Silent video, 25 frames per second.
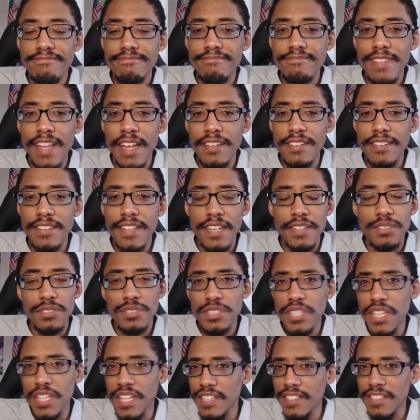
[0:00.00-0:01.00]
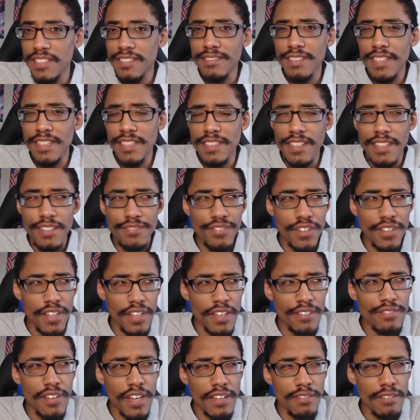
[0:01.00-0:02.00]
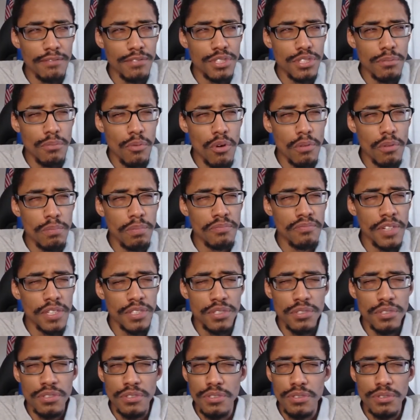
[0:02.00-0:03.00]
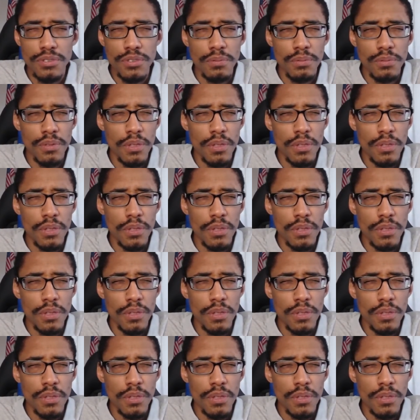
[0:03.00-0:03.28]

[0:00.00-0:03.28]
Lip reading: Now you see, if I was a more professional YouTuber,